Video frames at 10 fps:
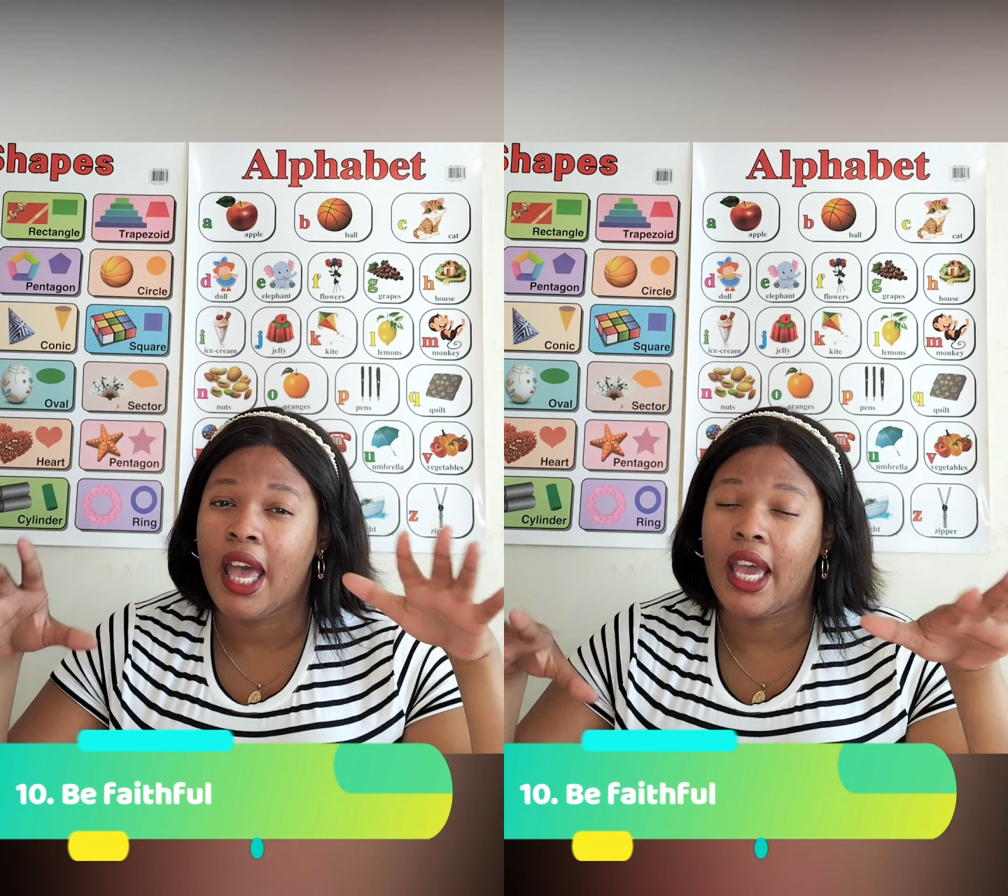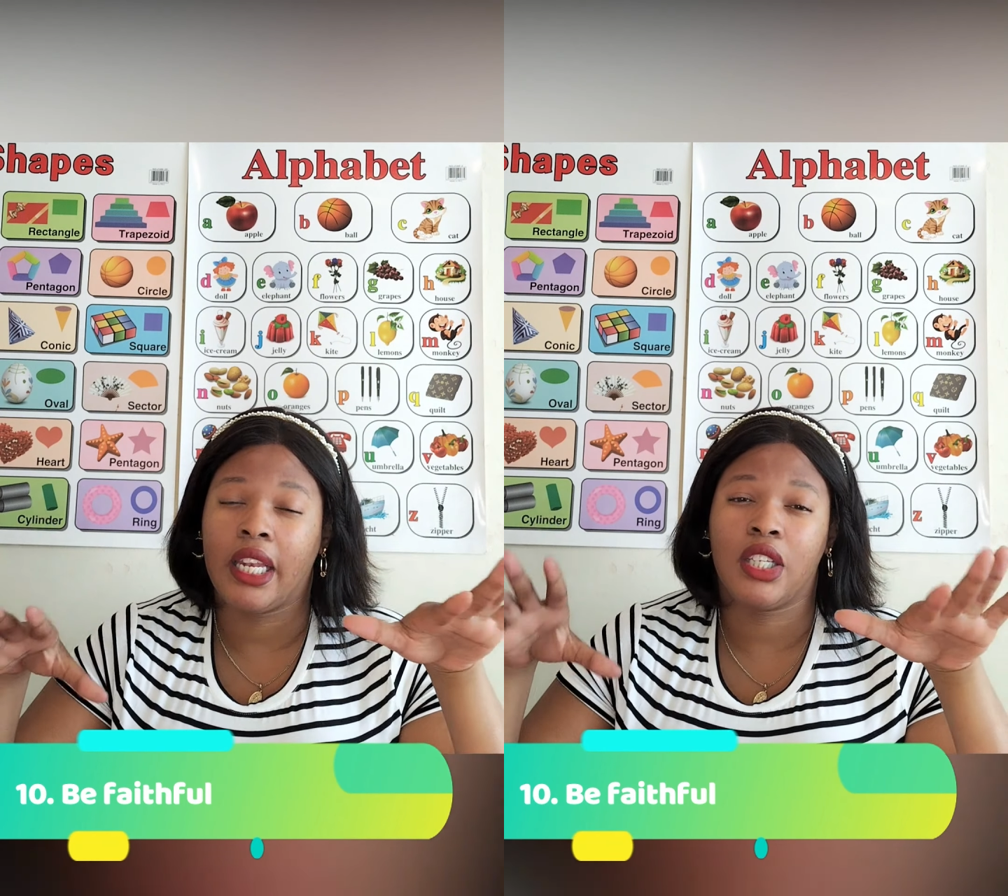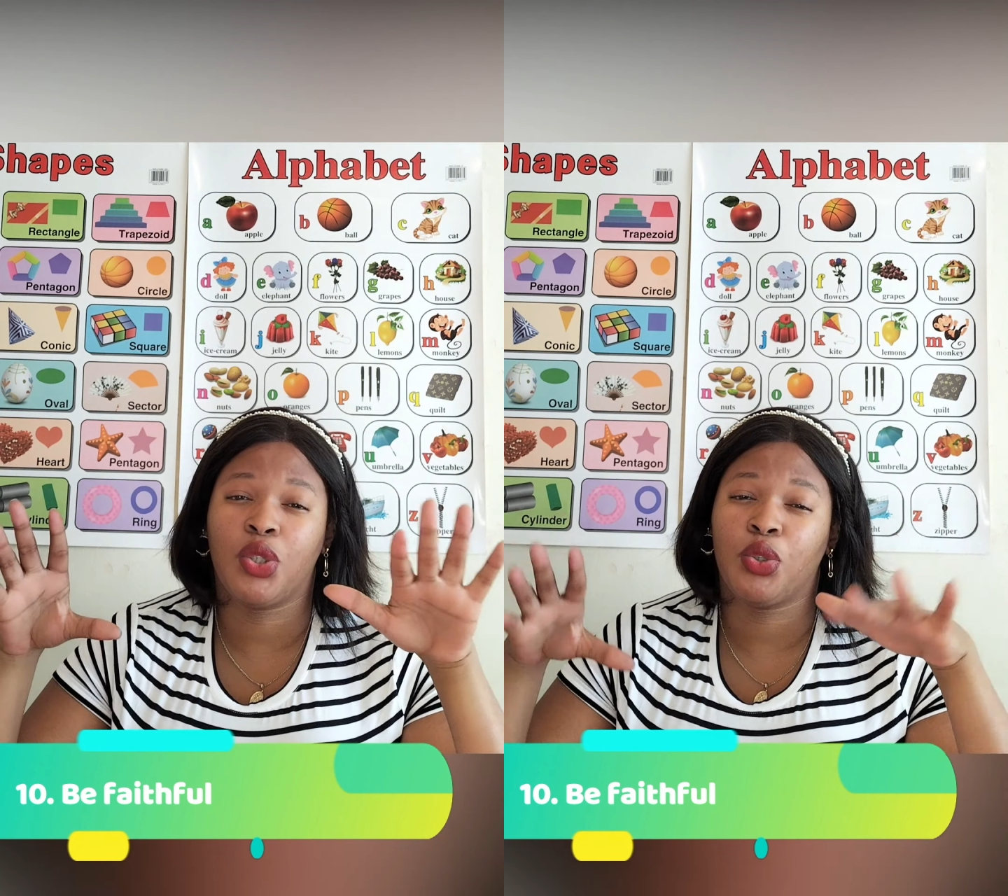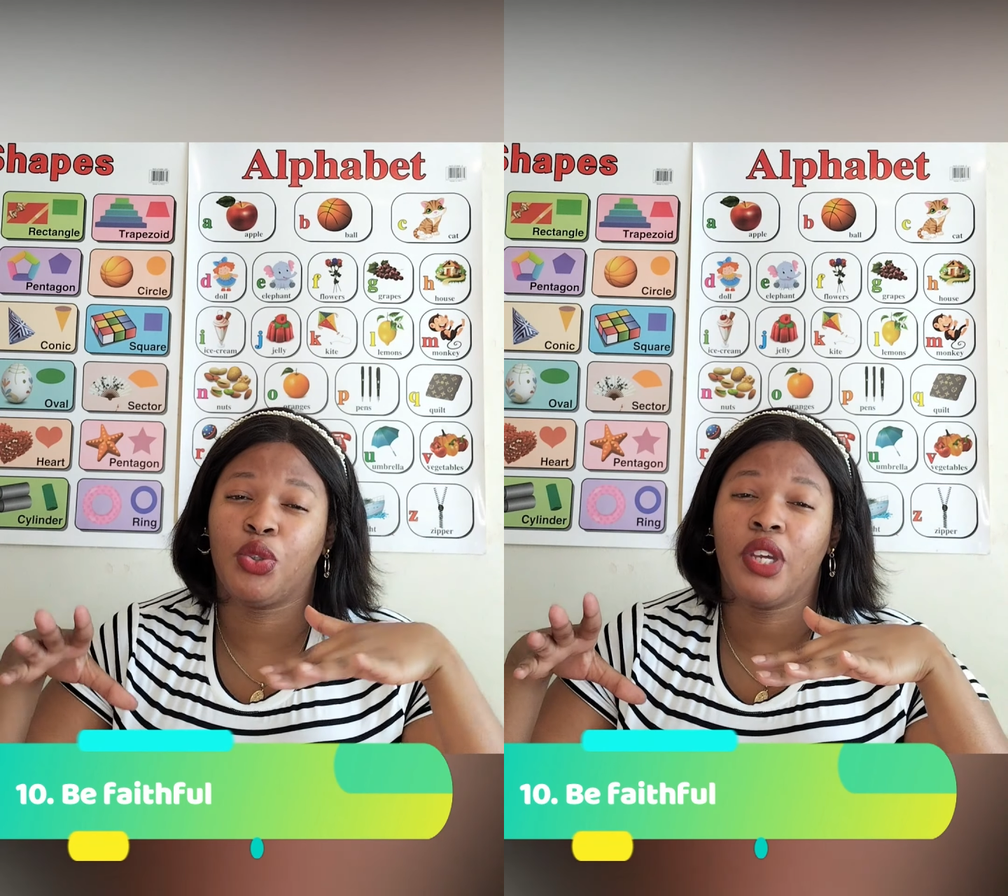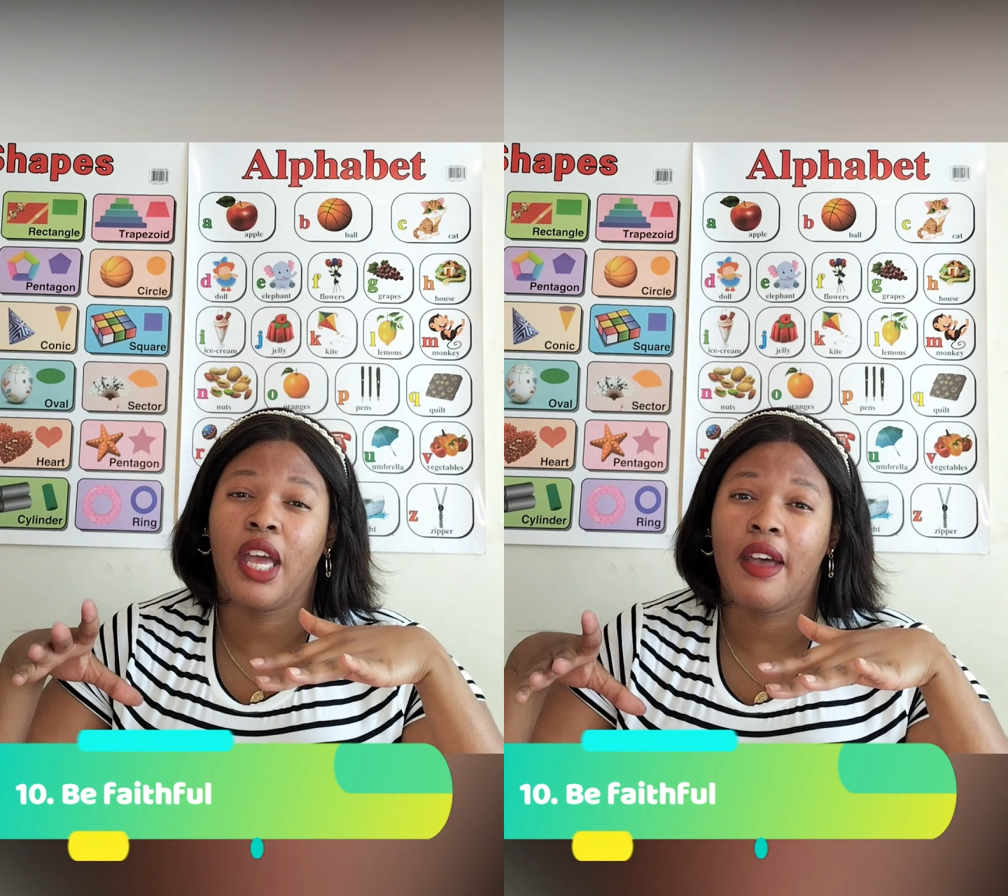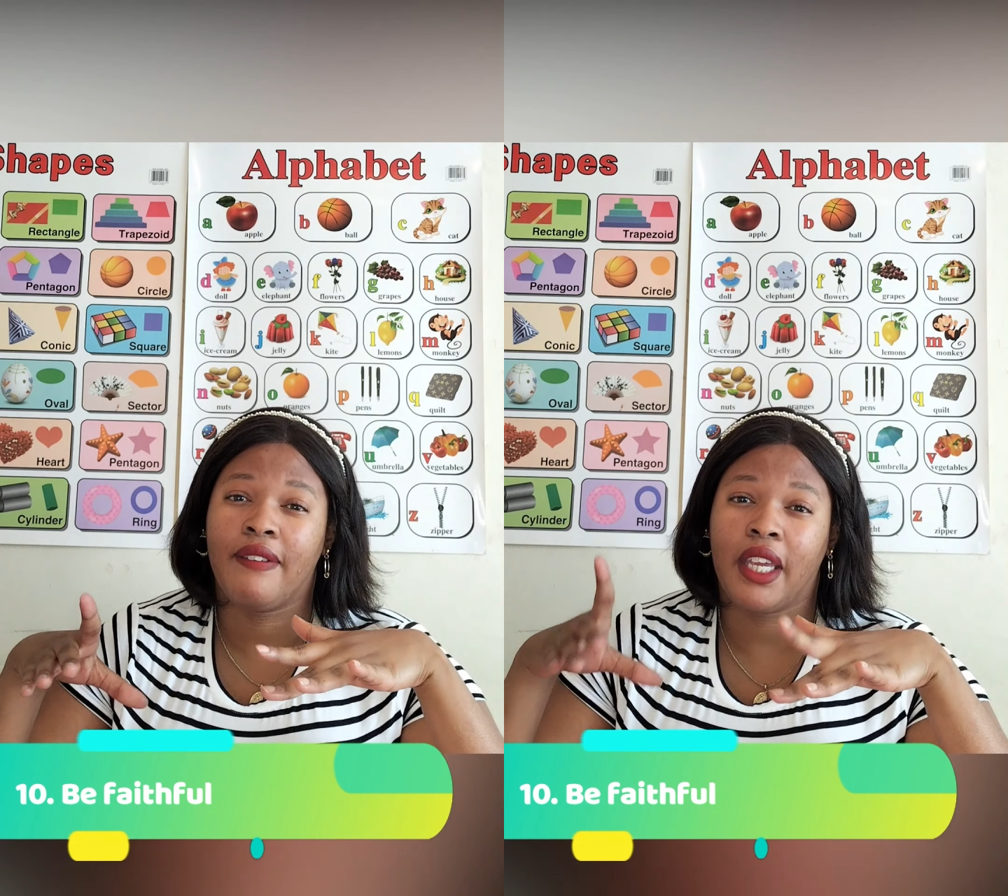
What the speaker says: And should you have